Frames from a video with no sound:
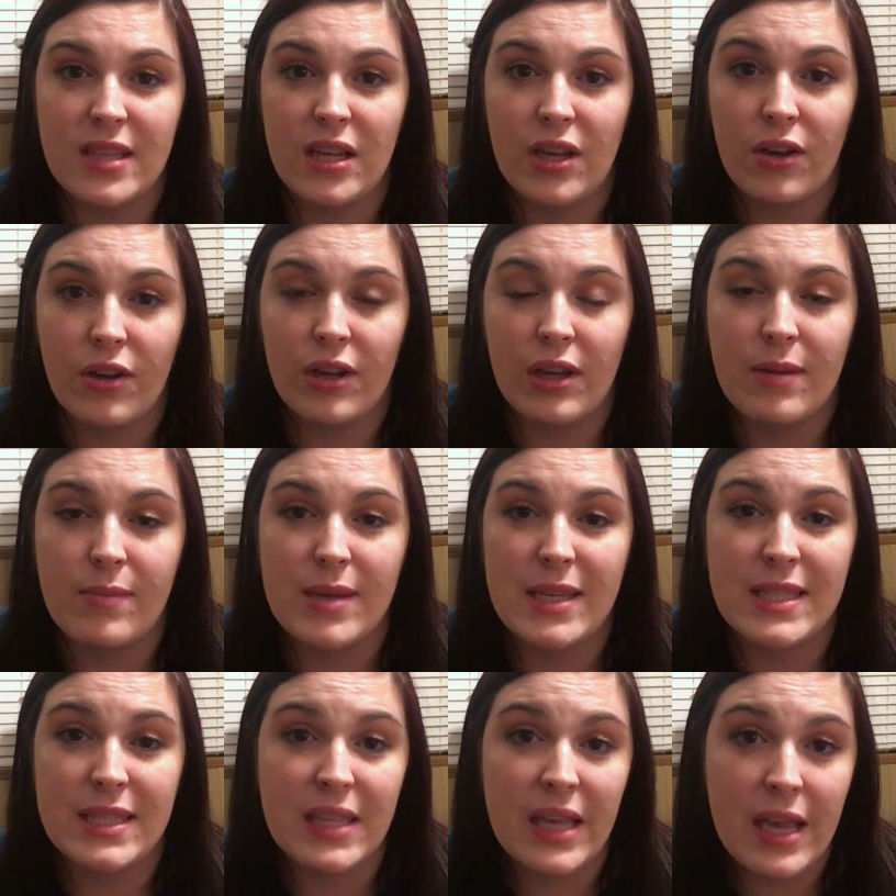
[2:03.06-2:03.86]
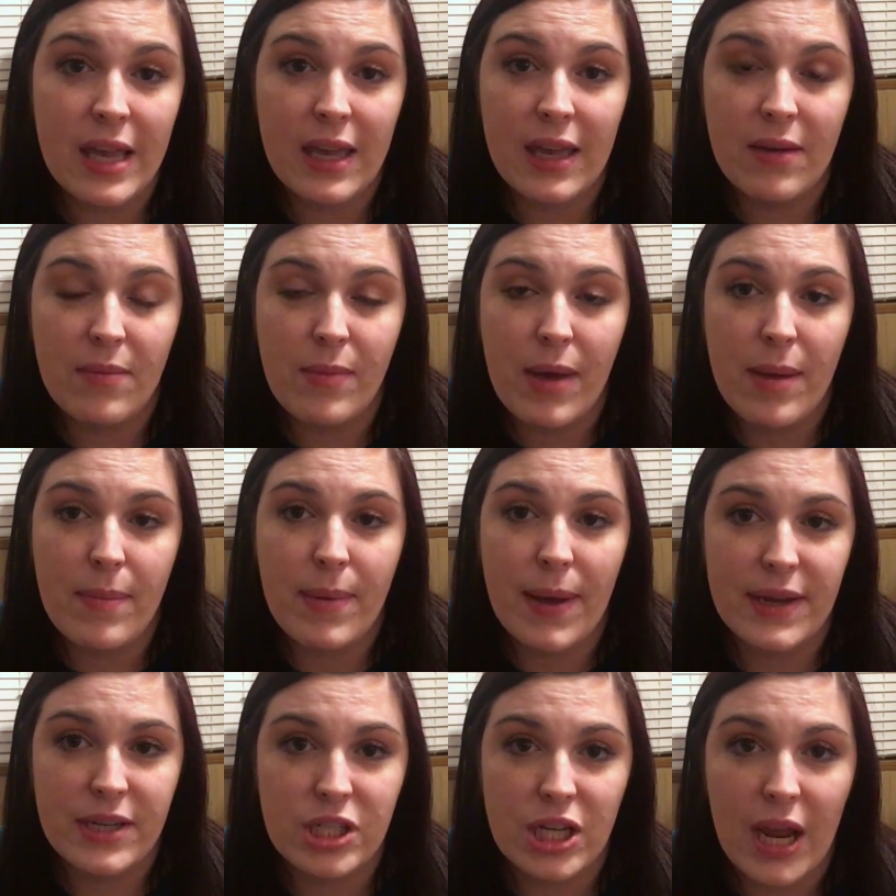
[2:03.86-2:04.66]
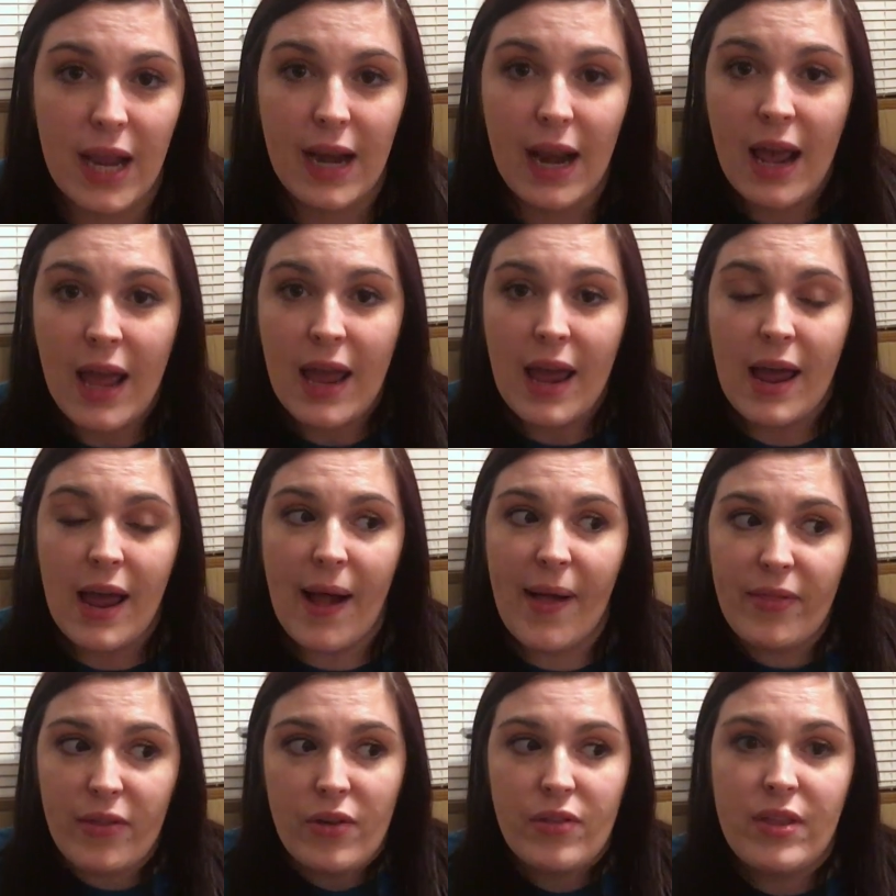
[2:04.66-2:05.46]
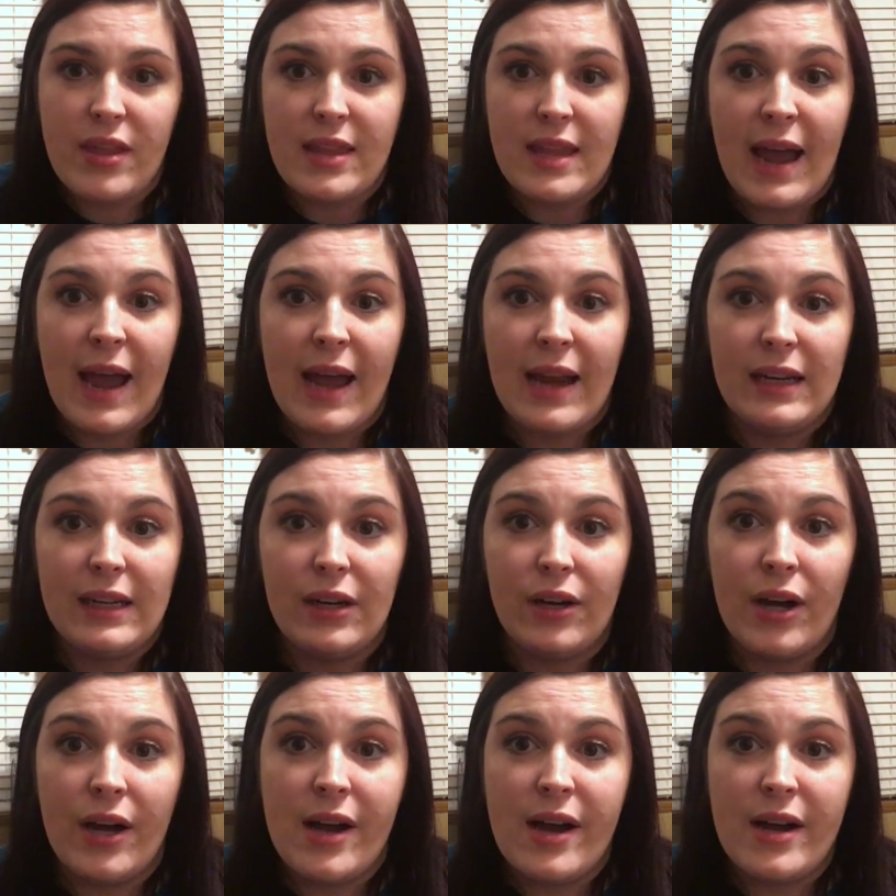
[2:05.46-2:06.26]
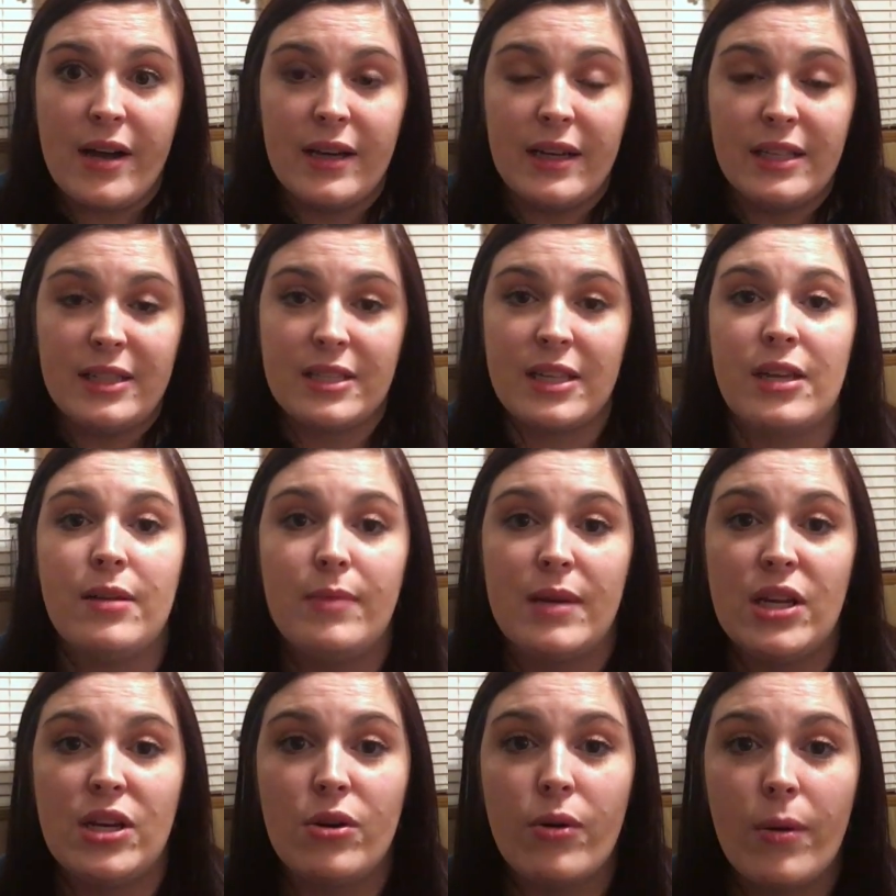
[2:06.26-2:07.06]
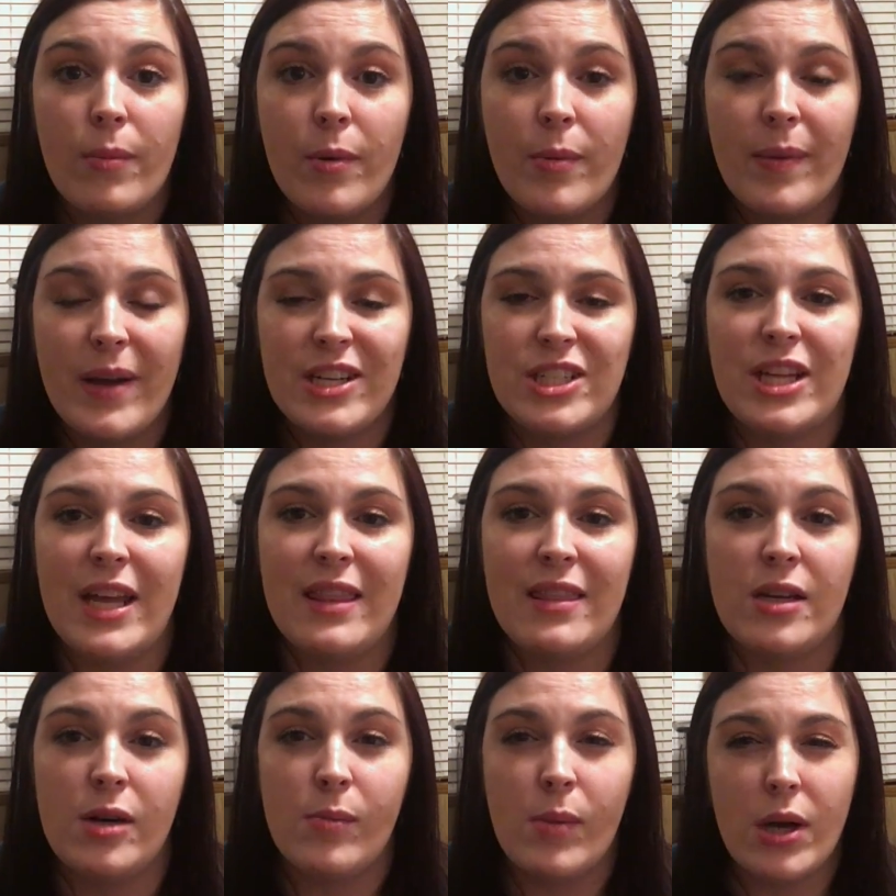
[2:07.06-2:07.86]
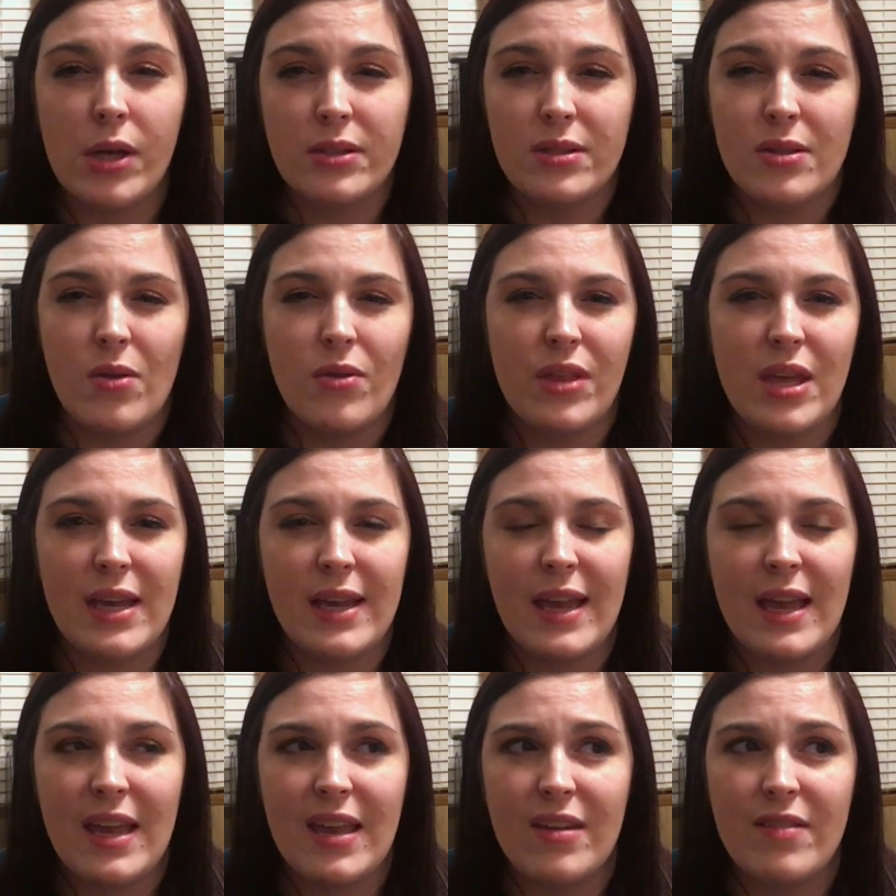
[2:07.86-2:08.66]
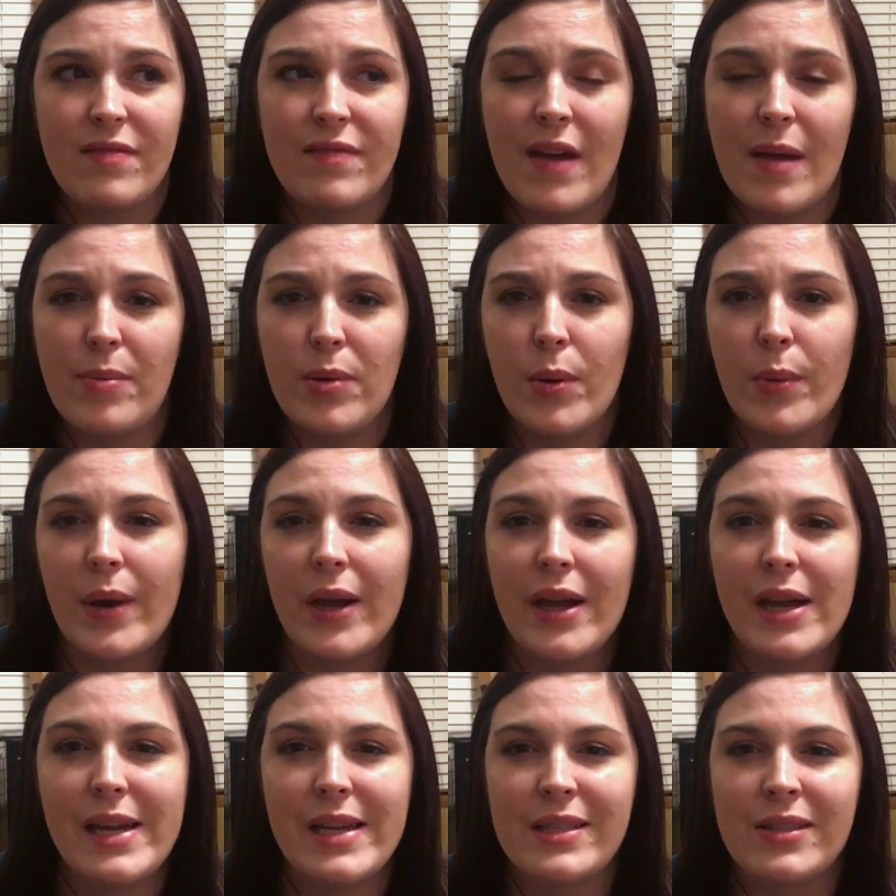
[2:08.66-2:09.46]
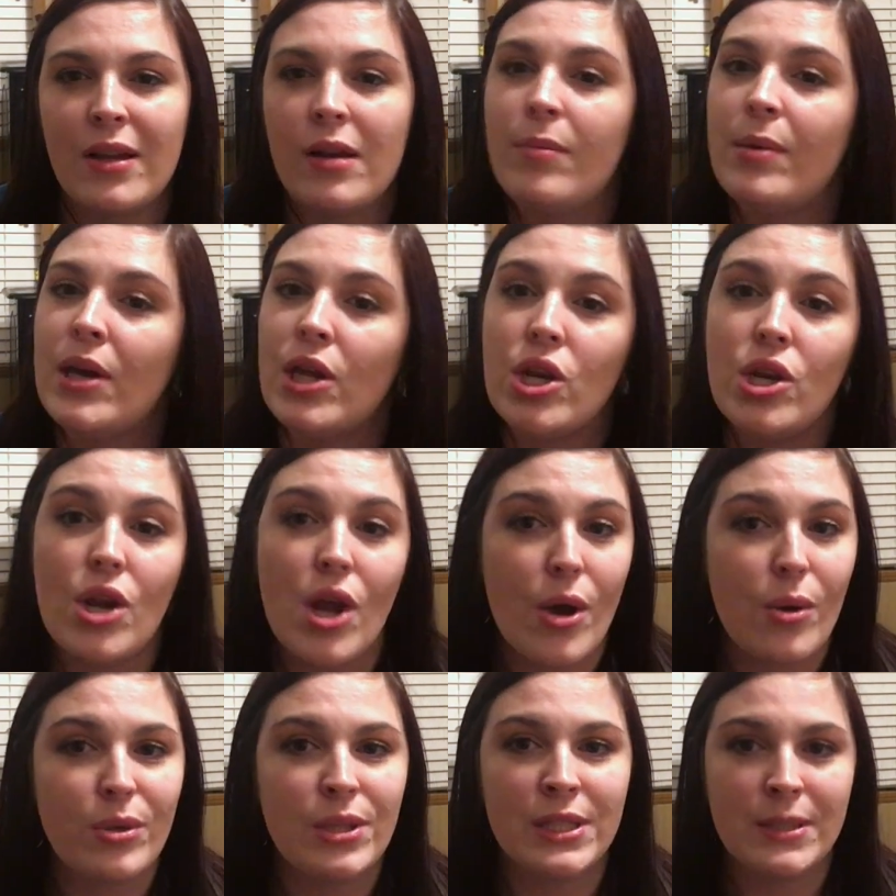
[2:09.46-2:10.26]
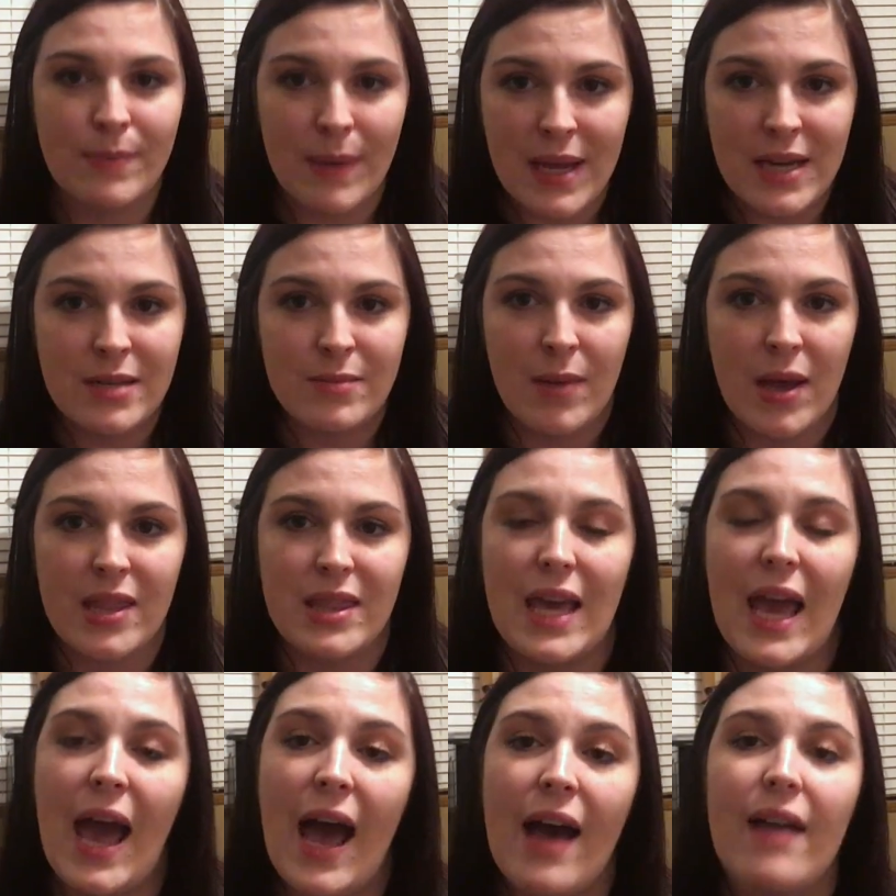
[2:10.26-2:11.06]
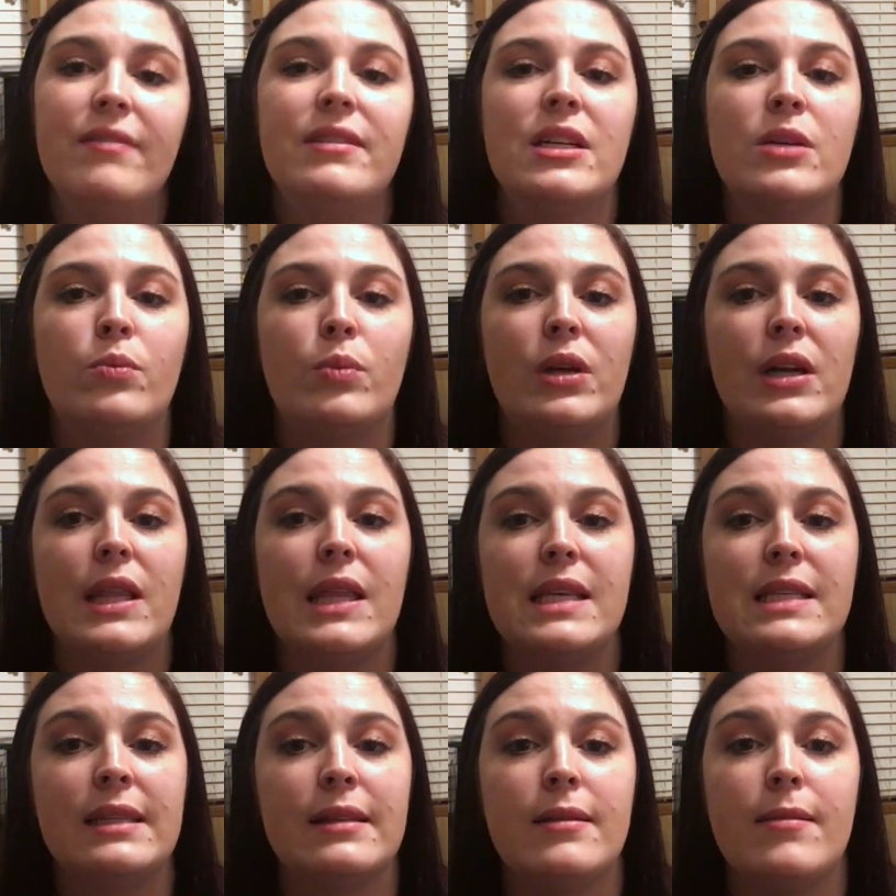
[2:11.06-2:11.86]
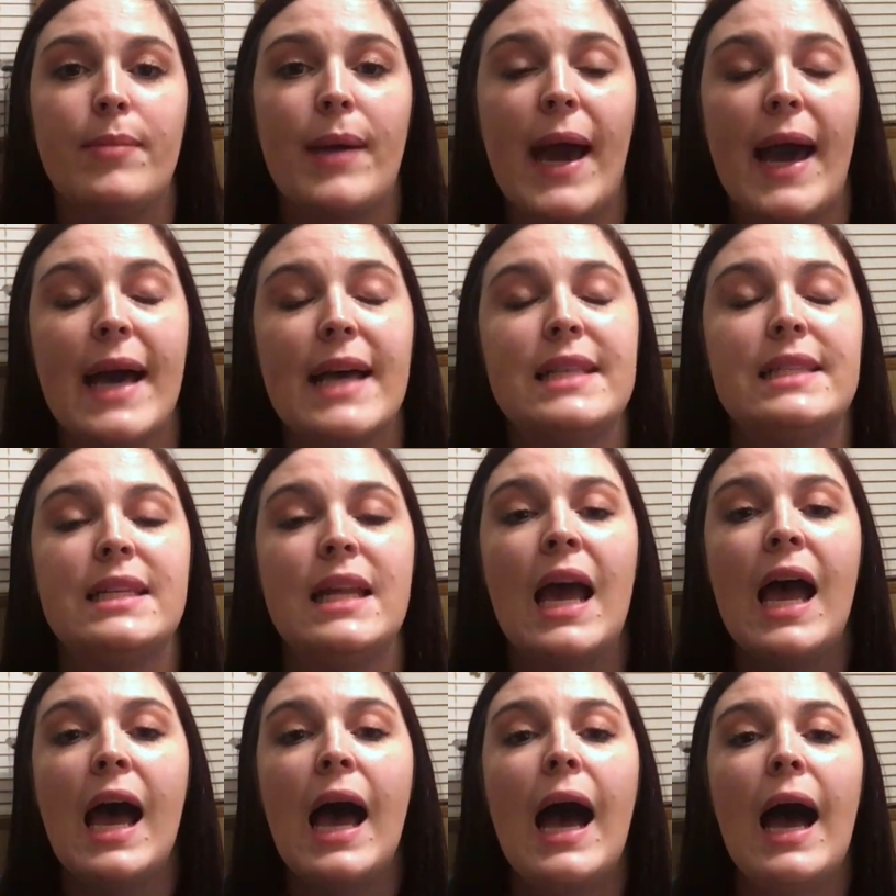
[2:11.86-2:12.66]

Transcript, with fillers: that you're going to be seeing in my budget. Other than that, uh, it's going to be a normal budget. And then I'm also thinking February is going to be a no spend month. I have done one of these in the past.